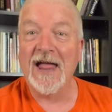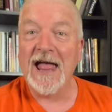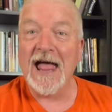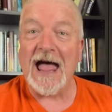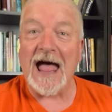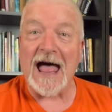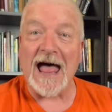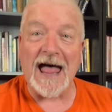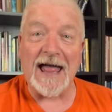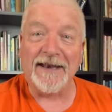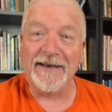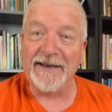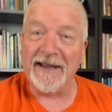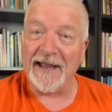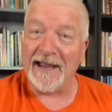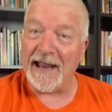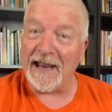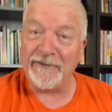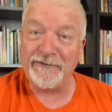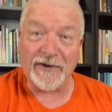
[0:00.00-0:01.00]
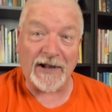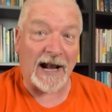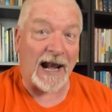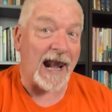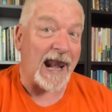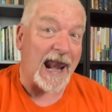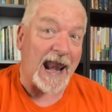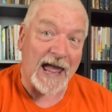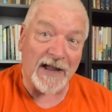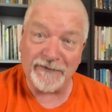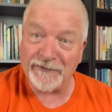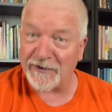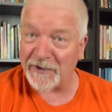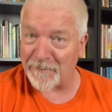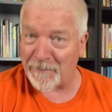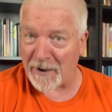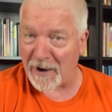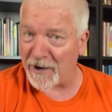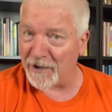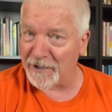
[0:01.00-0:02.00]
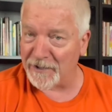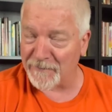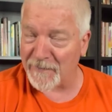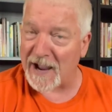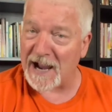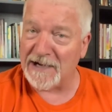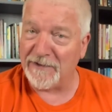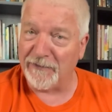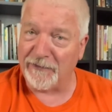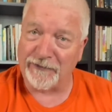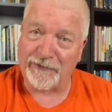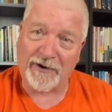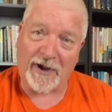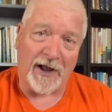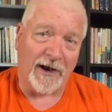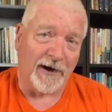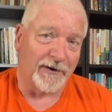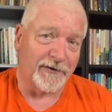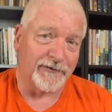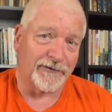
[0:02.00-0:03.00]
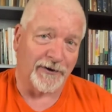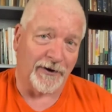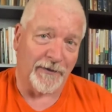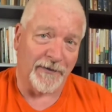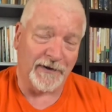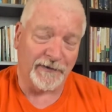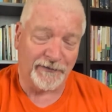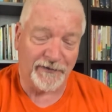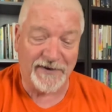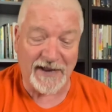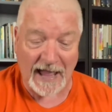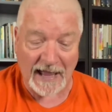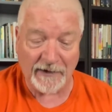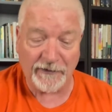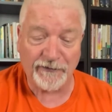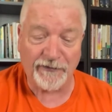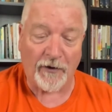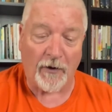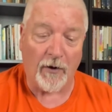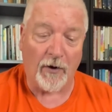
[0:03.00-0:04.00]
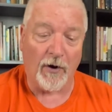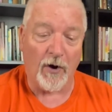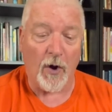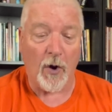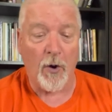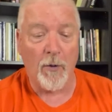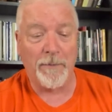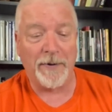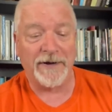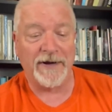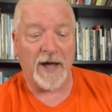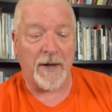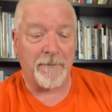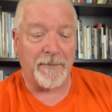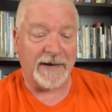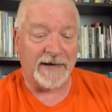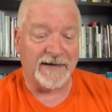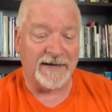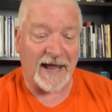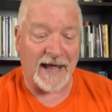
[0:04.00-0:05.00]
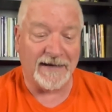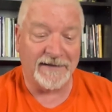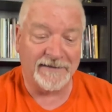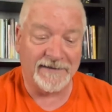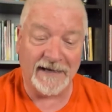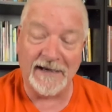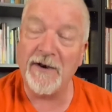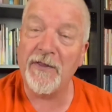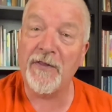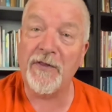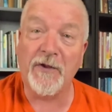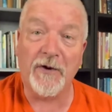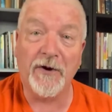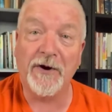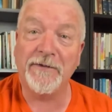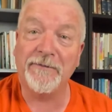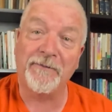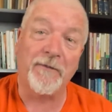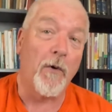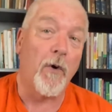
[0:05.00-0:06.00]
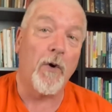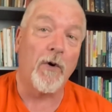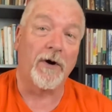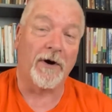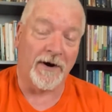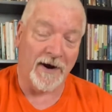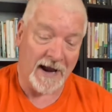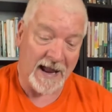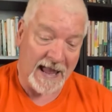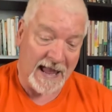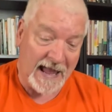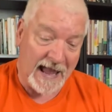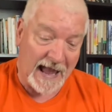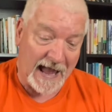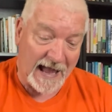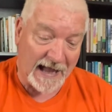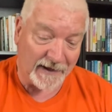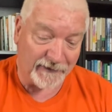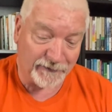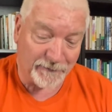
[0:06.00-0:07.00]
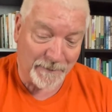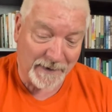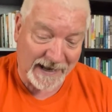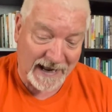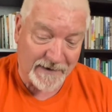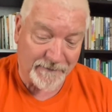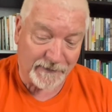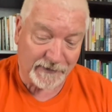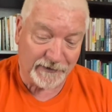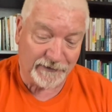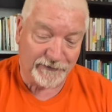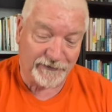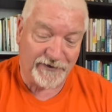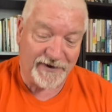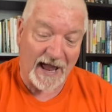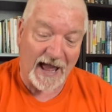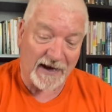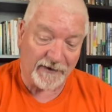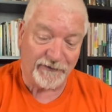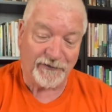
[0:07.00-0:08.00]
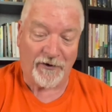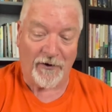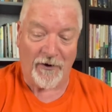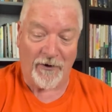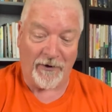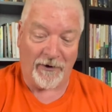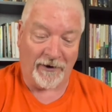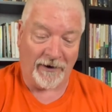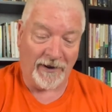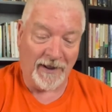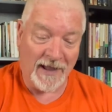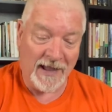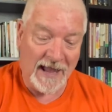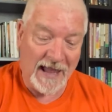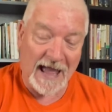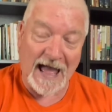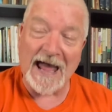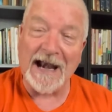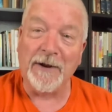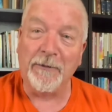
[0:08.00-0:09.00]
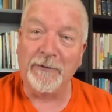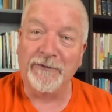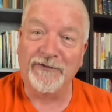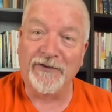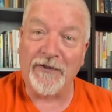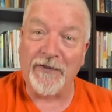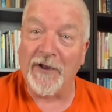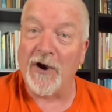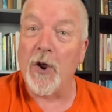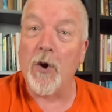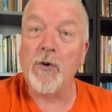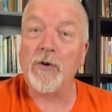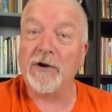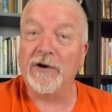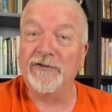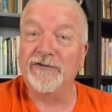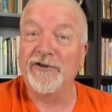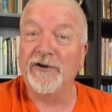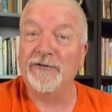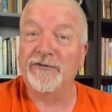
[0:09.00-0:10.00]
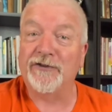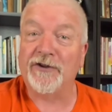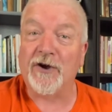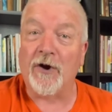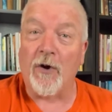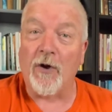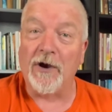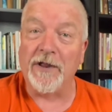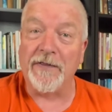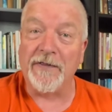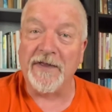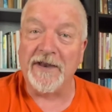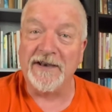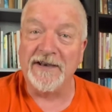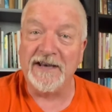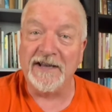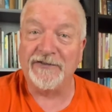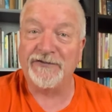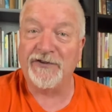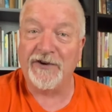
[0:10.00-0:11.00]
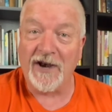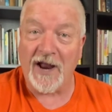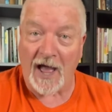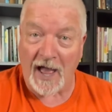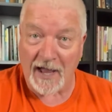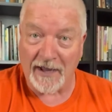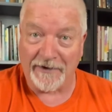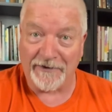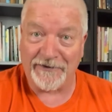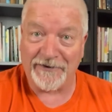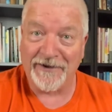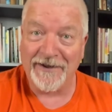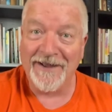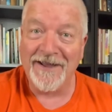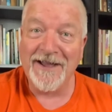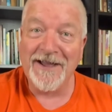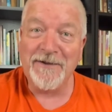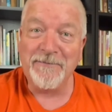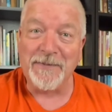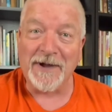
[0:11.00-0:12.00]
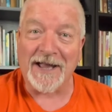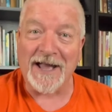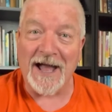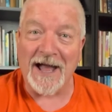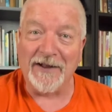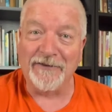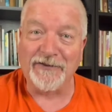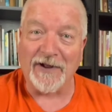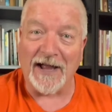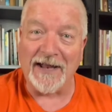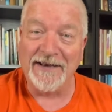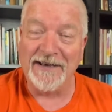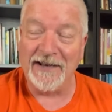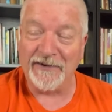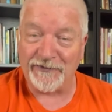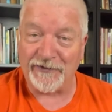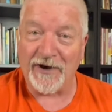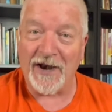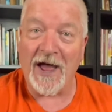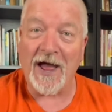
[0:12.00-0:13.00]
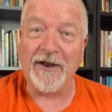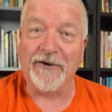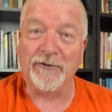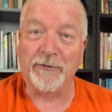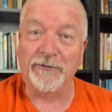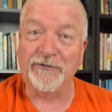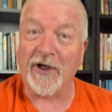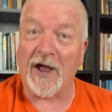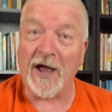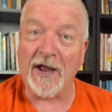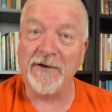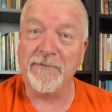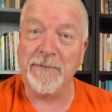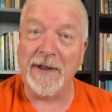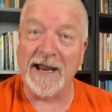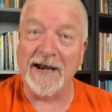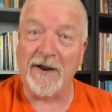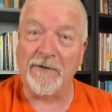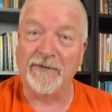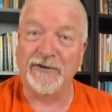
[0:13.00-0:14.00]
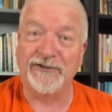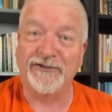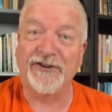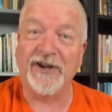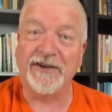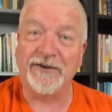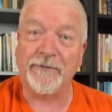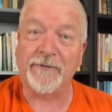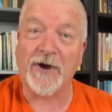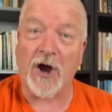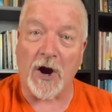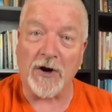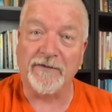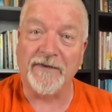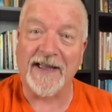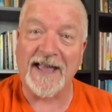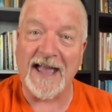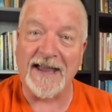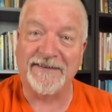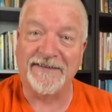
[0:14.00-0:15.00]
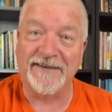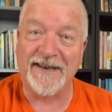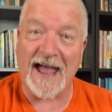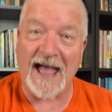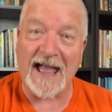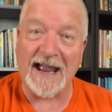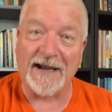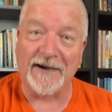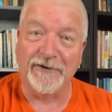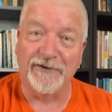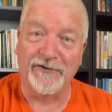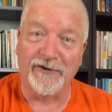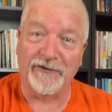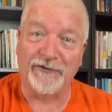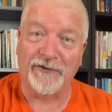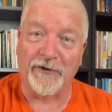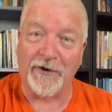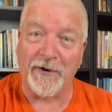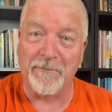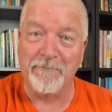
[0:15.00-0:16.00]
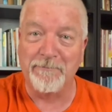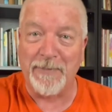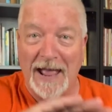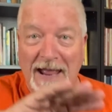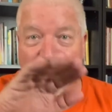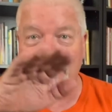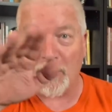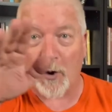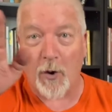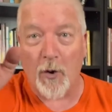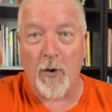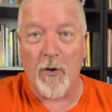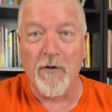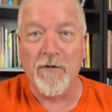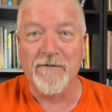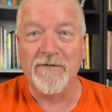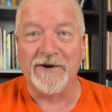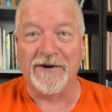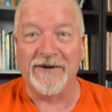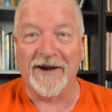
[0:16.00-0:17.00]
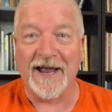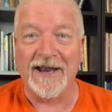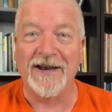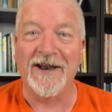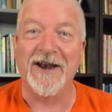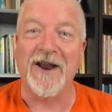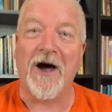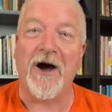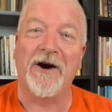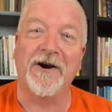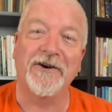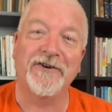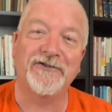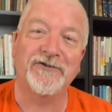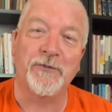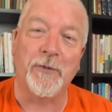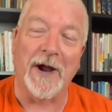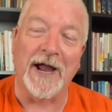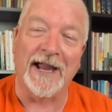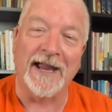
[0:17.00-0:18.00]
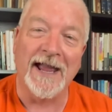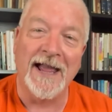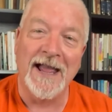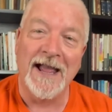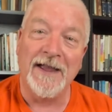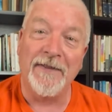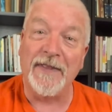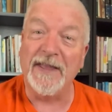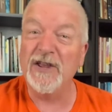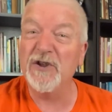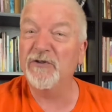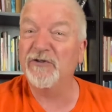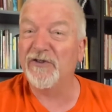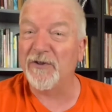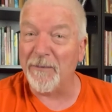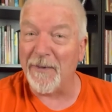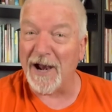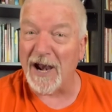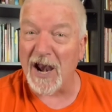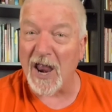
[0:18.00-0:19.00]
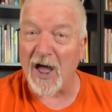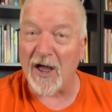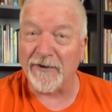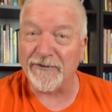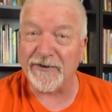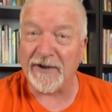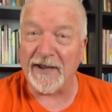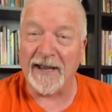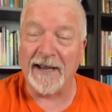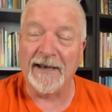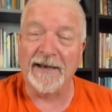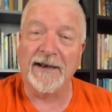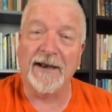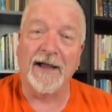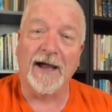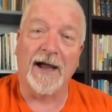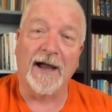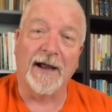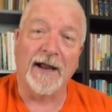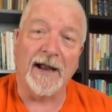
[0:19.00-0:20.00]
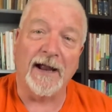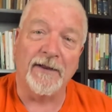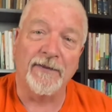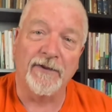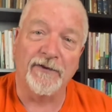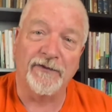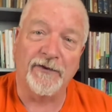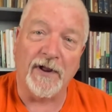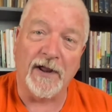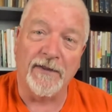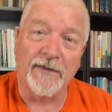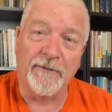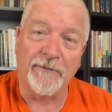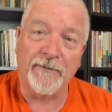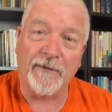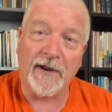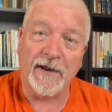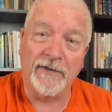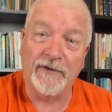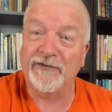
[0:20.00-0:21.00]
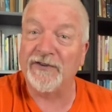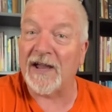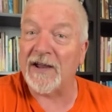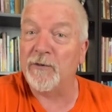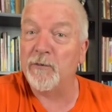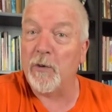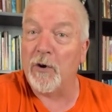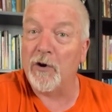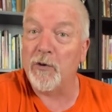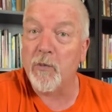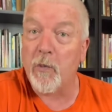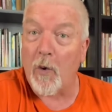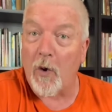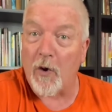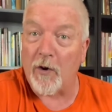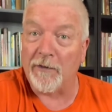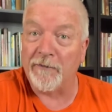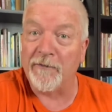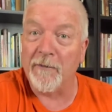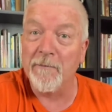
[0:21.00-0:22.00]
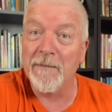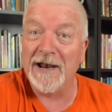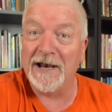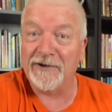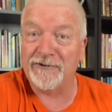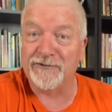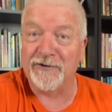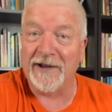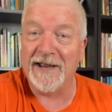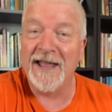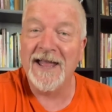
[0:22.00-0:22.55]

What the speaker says: And it's a classic part of Irish culture. This dance hall opened up in 1934 as McGivern's Dance Hall. And it was, the locals used to call it the Nissen Hut, because a Nissen Hut was a hut made of a sheet of corrugated iron just sort of bent over in an archway. They used them a lot in the Second World War for military